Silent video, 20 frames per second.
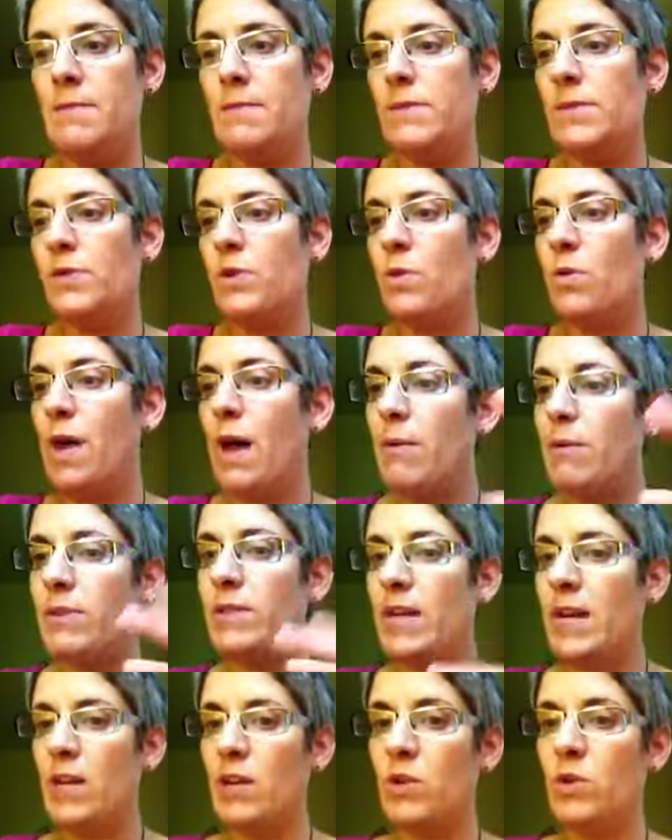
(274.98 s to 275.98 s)
So that was
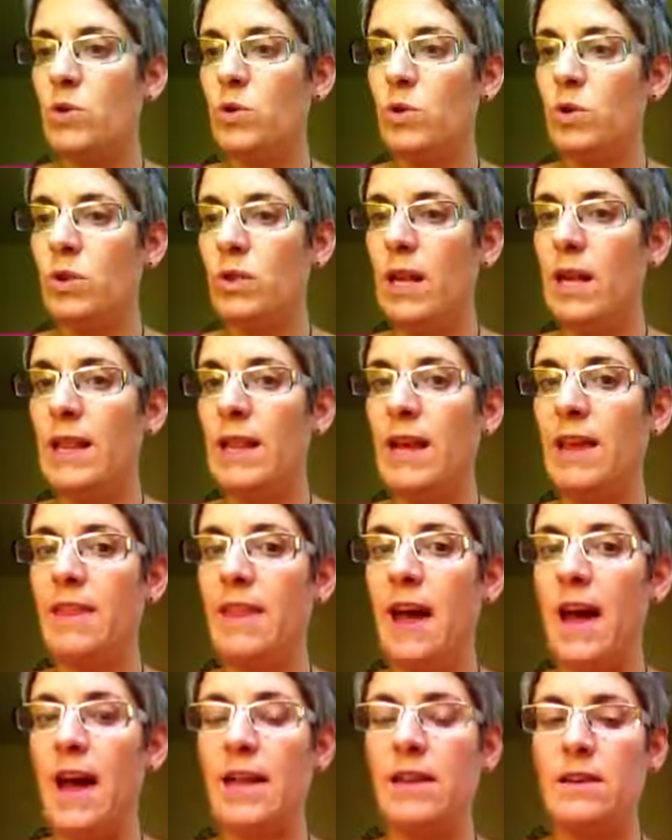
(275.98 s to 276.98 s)
kind of cool. I like
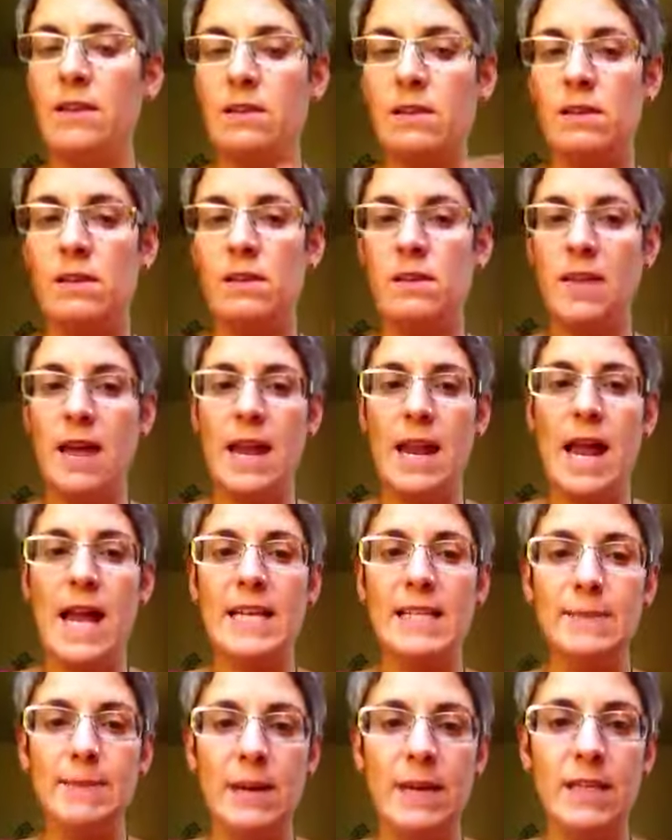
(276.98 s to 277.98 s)
that
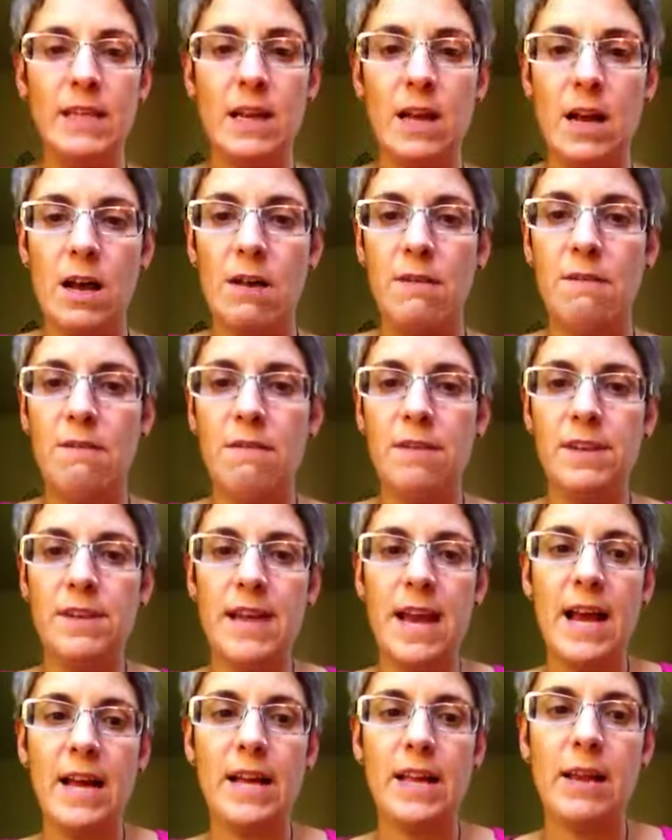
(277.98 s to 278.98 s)
aspect of the
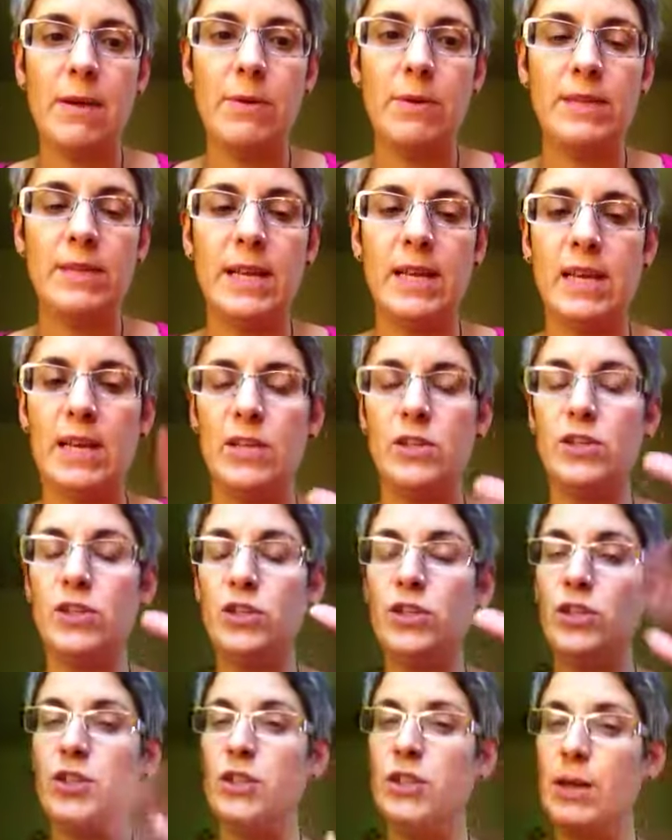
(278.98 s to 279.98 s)
deck. It was like a
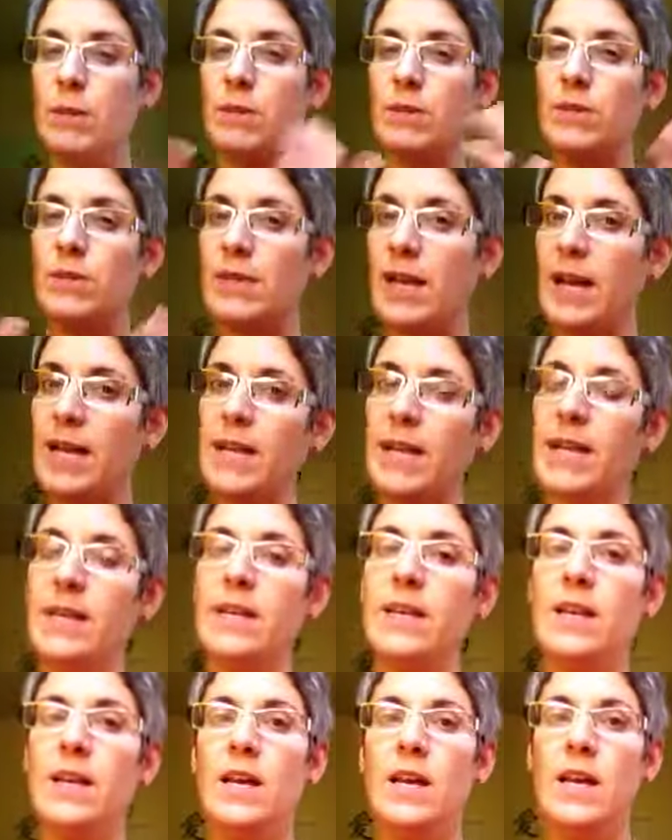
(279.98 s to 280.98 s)
double-sided